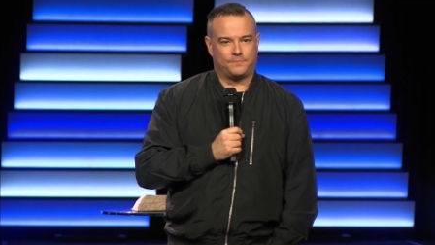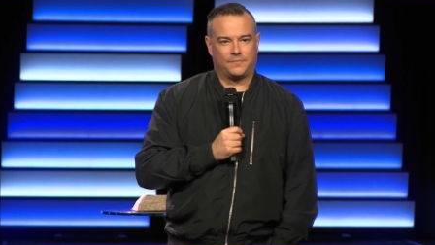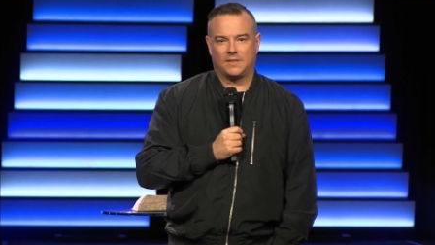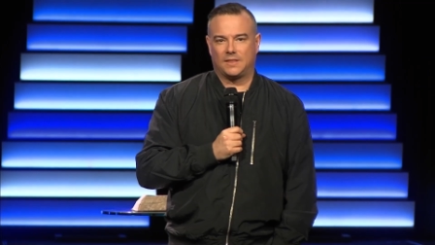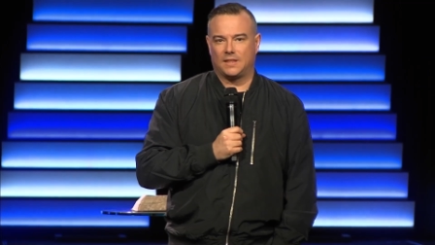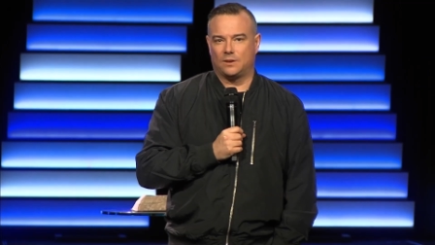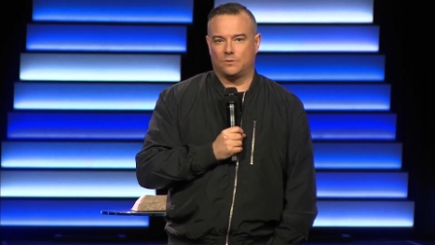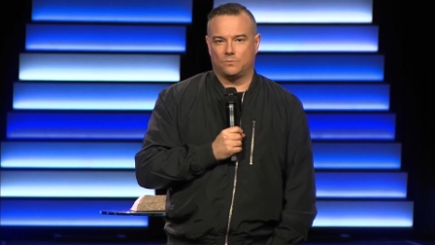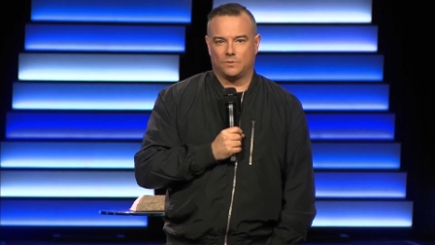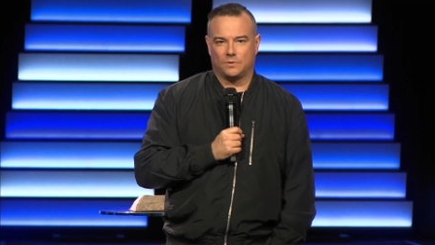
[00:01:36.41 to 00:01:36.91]

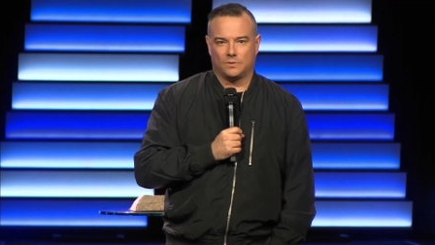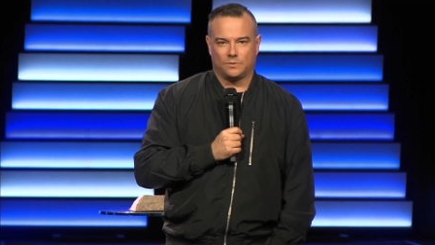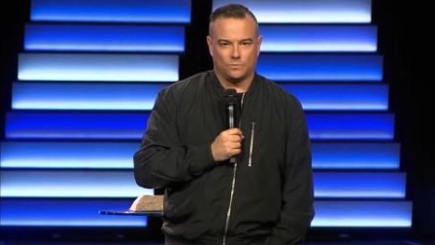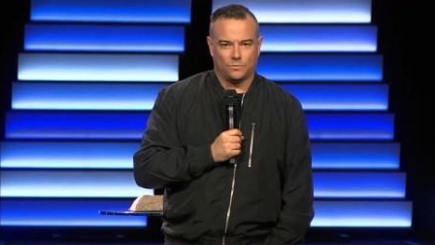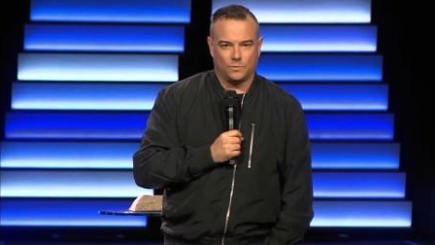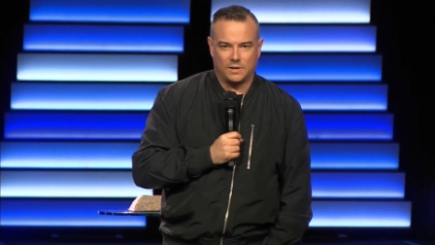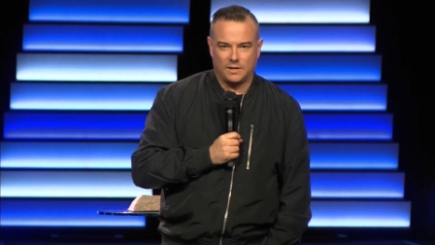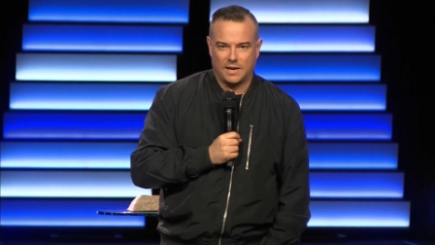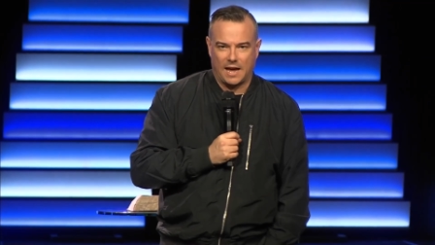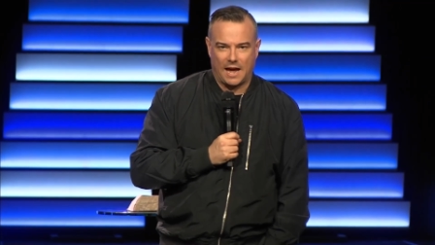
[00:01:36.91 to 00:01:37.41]
that
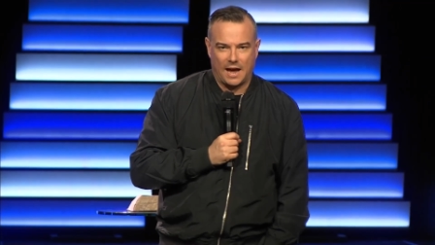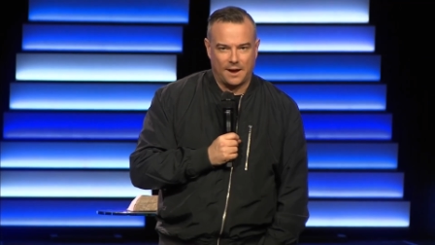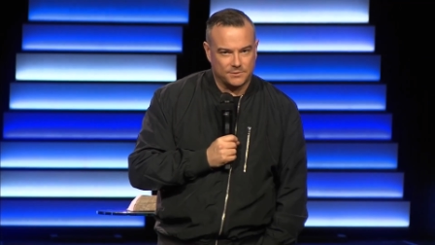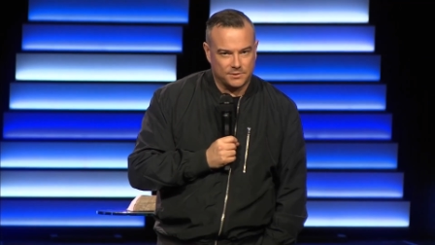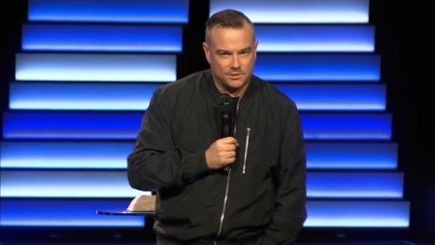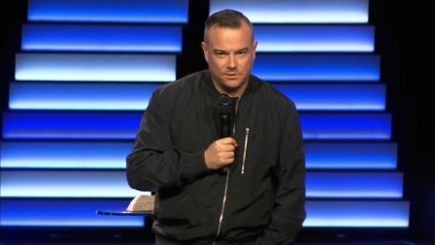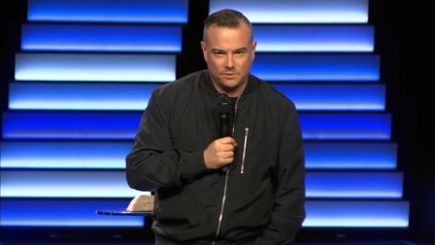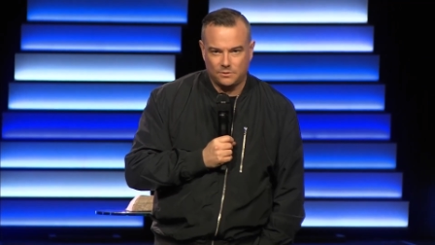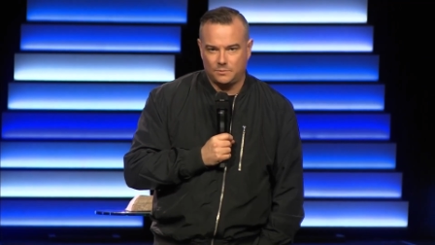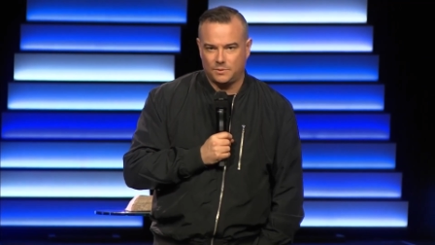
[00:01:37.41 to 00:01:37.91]
we have
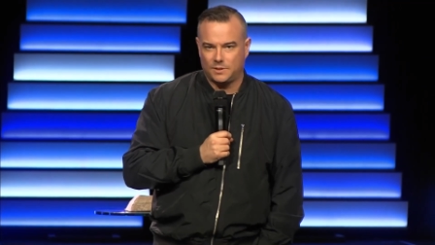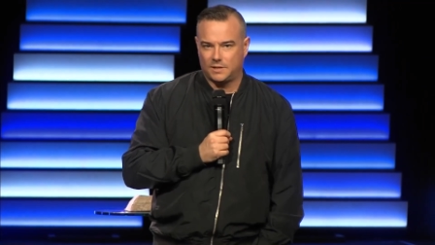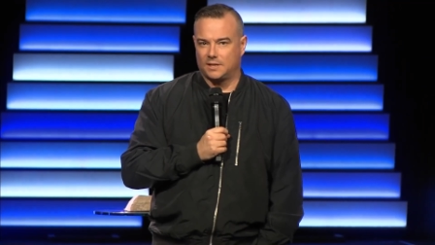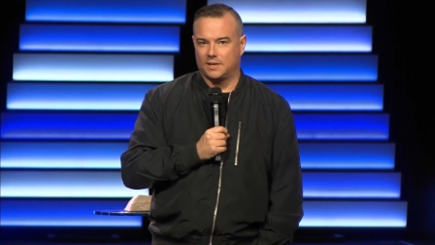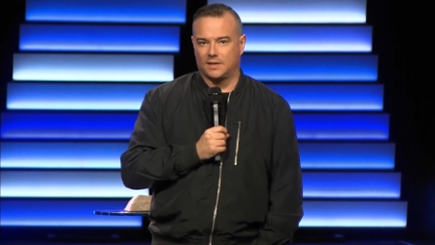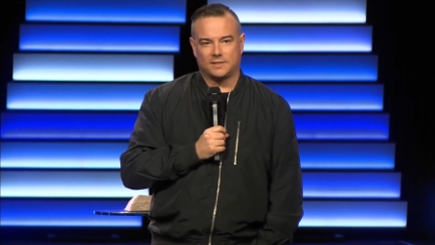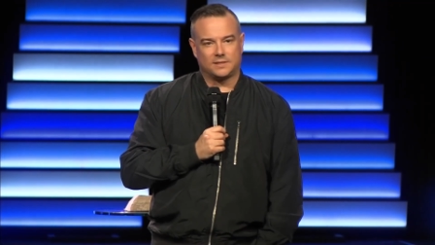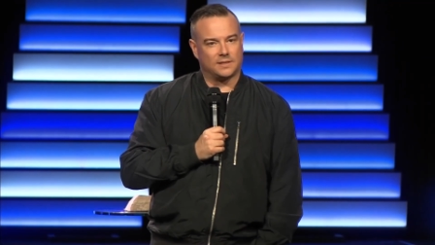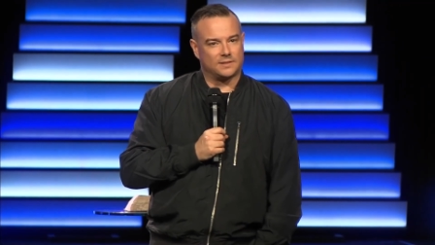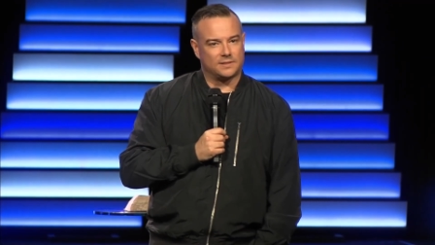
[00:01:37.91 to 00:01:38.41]
to
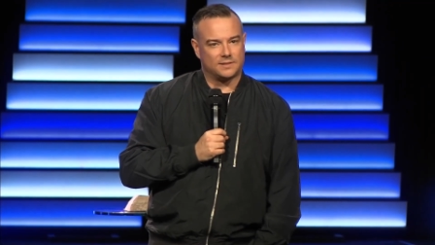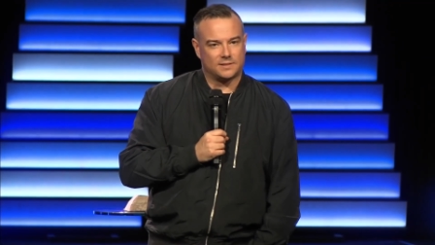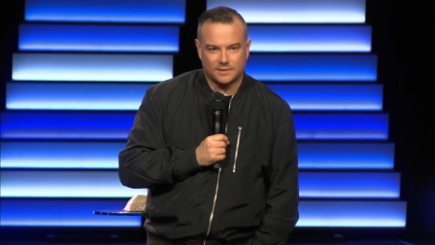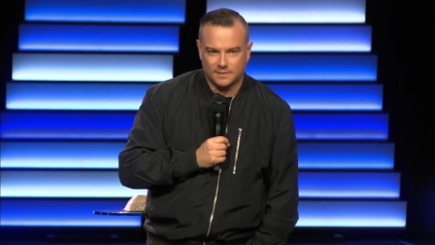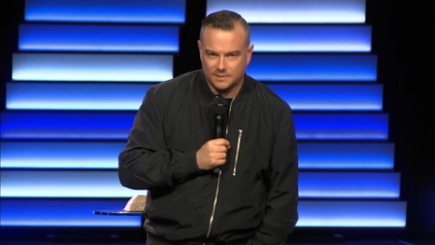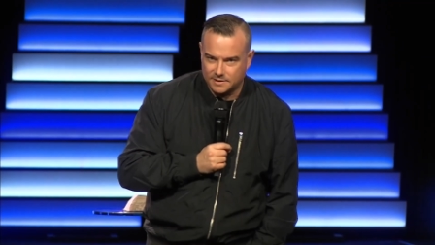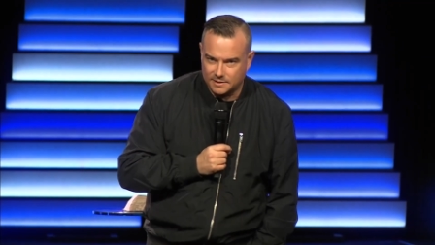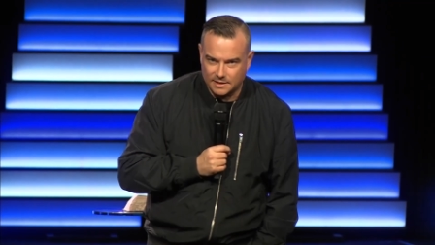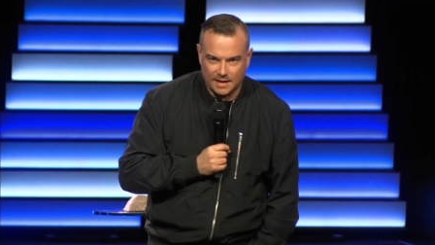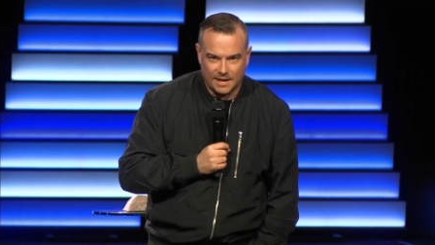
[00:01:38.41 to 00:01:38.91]
because it's
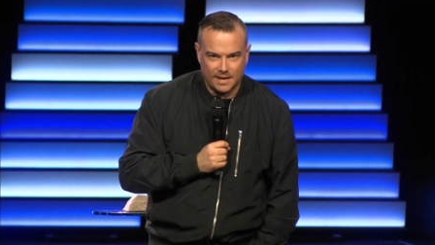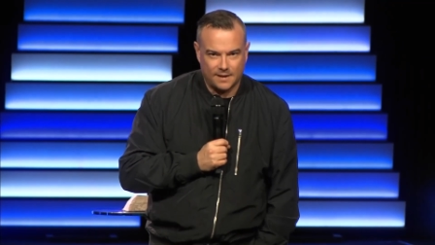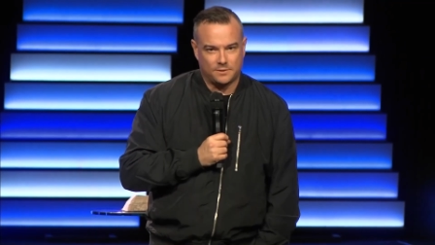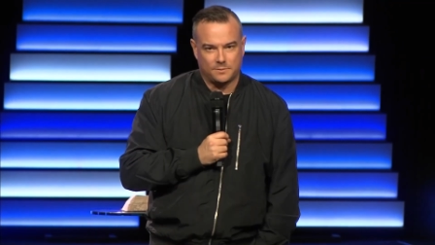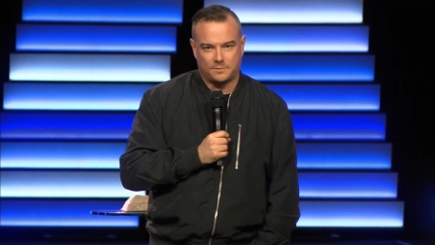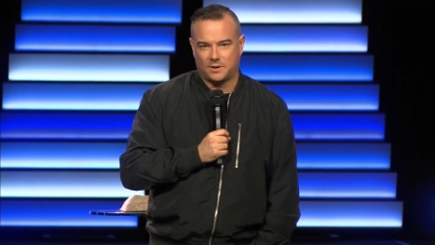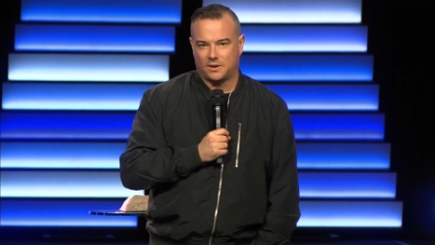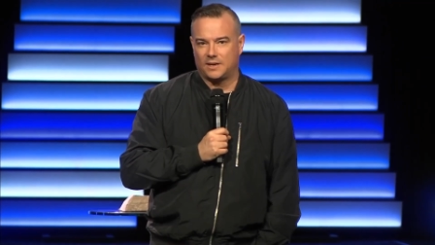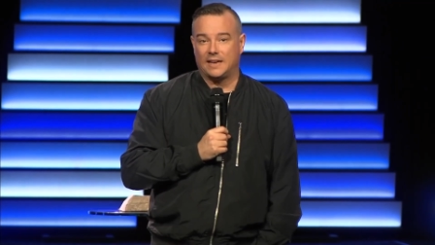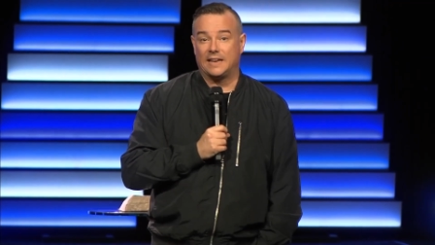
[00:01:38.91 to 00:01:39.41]
slaved
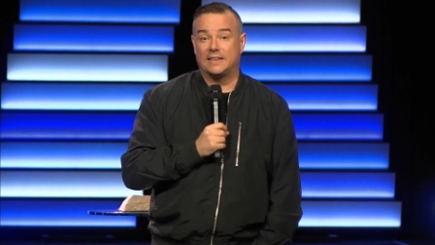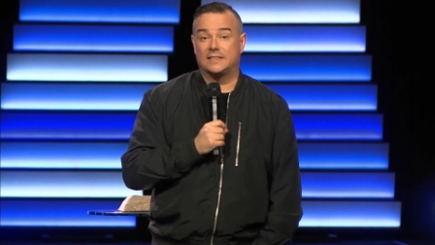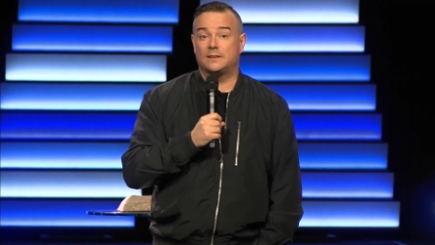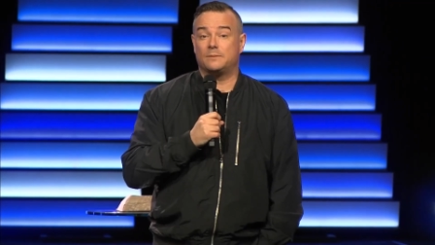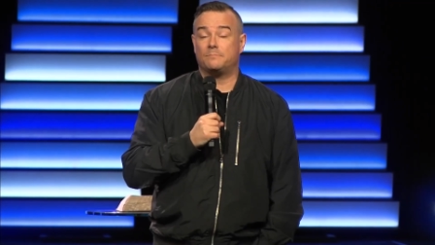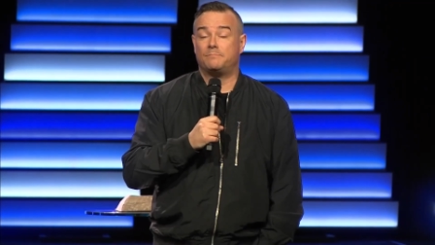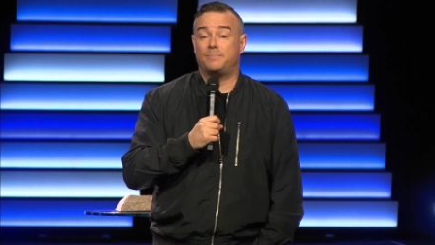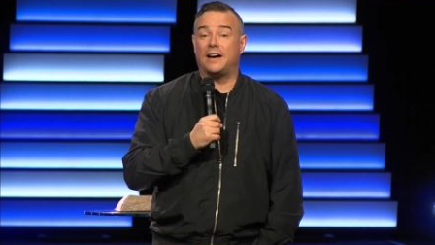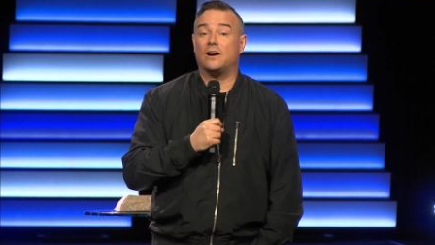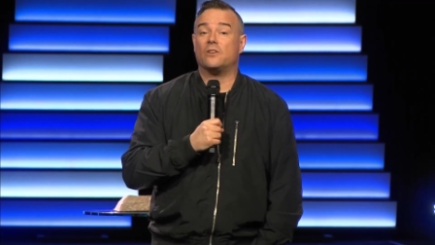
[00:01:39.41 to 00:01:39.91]
about. It's
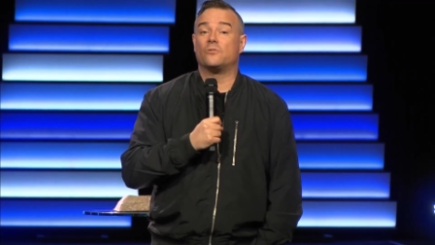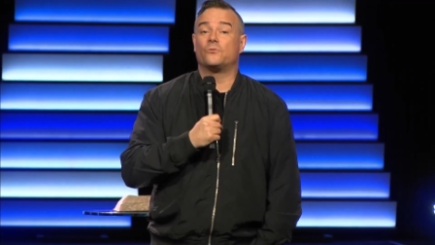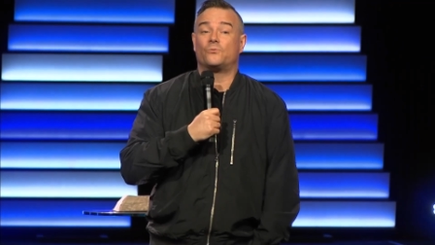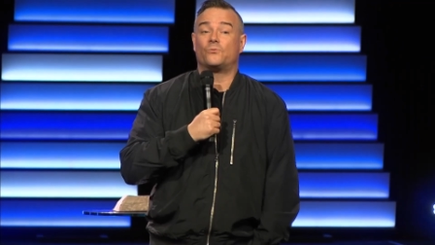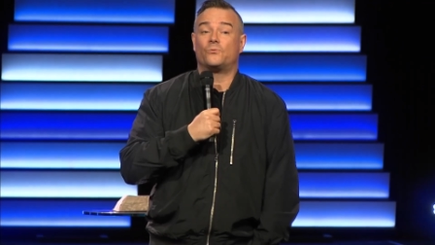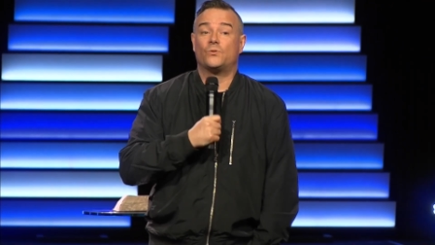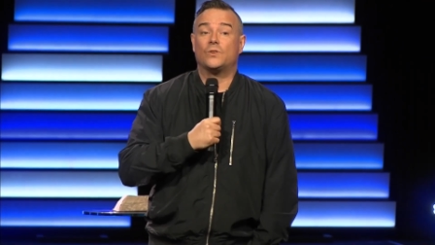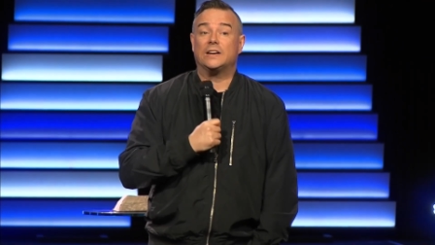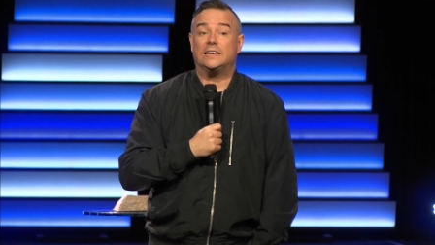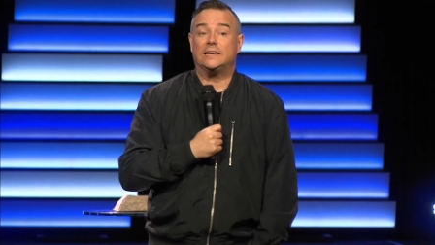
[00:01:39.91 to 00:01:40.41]
about
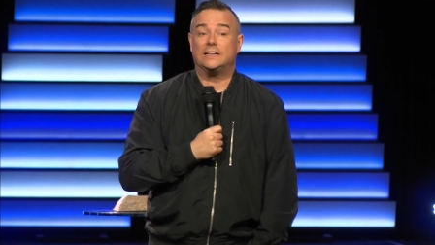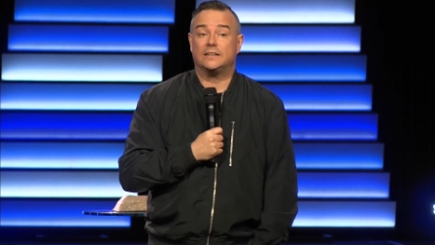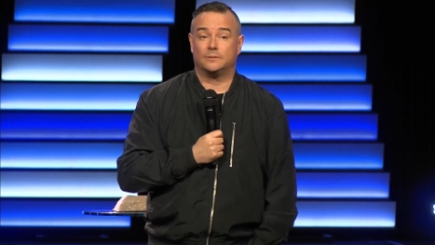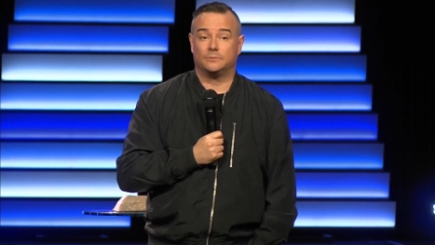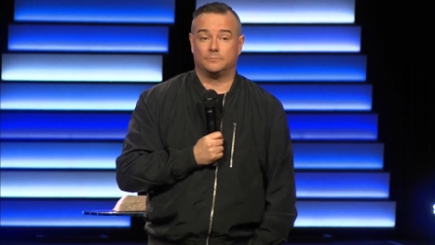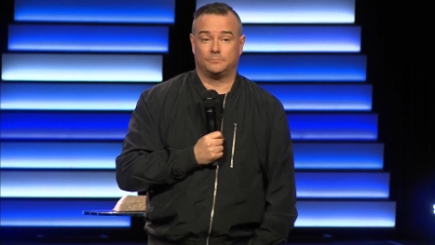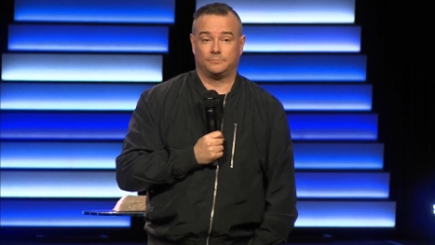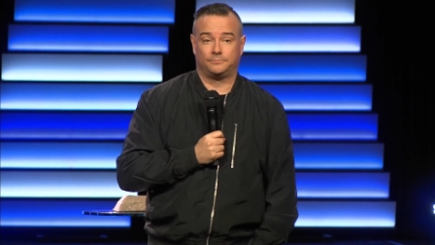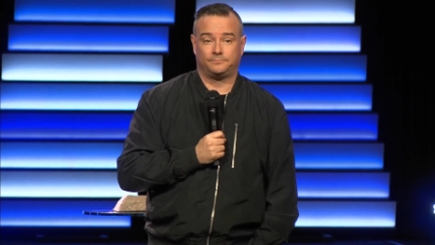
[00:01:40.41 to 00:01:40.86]
freedom.